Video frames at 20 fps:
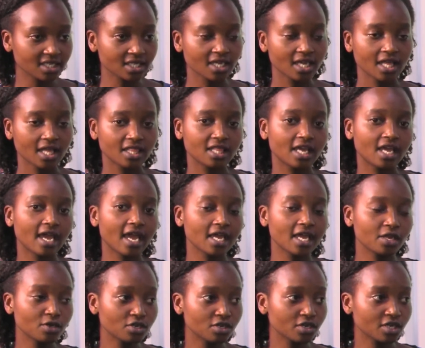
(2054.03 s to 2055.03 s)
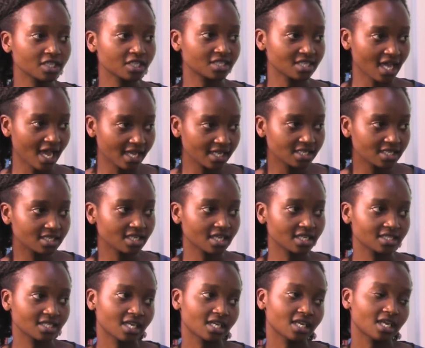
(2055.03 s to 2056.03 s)
the end result is
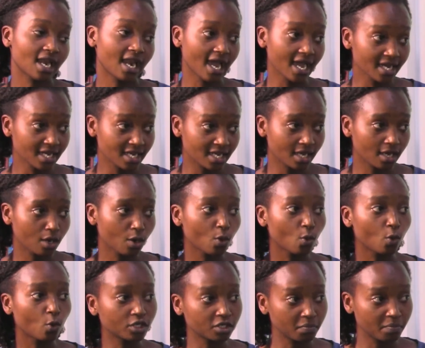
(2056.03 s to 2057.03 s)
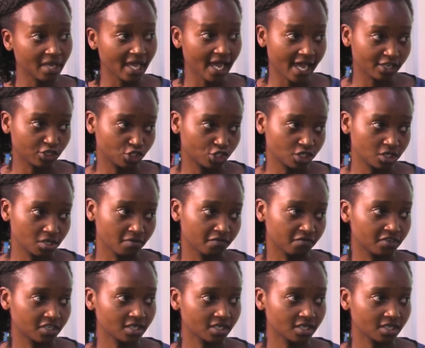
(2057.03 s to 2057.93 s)
that learning will be achieved?